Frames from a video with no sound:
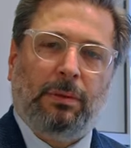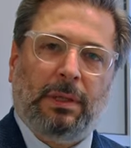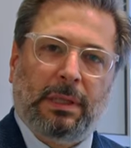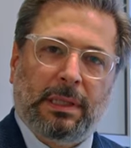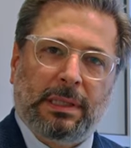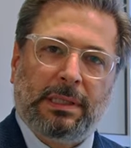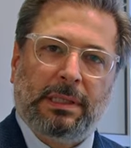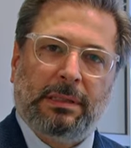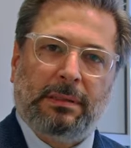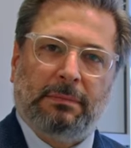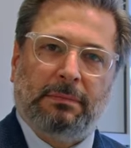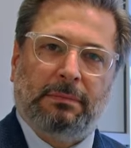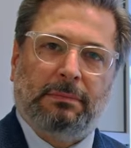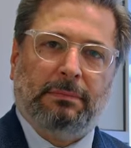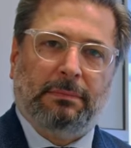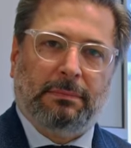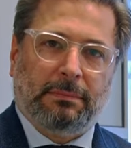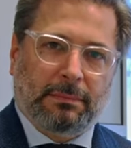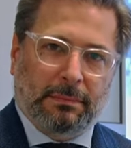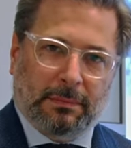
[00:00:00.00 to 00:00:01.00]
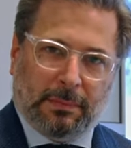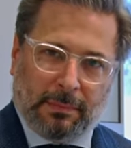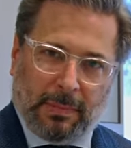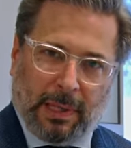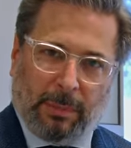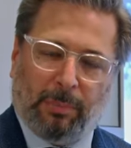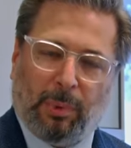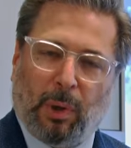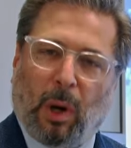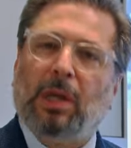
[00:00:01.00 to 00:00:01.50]
this
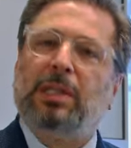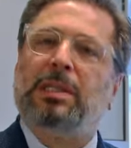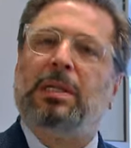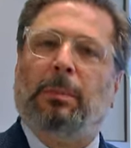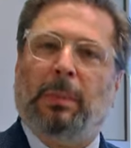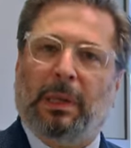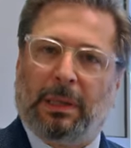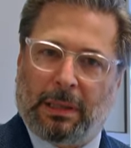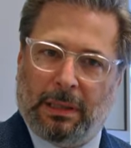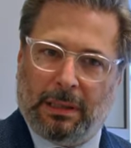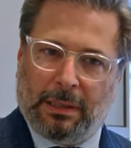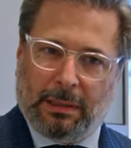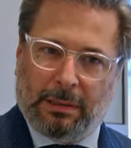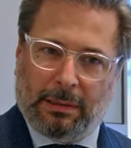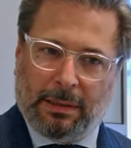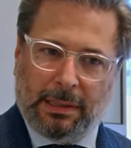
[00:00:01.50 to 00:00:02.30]
approximately.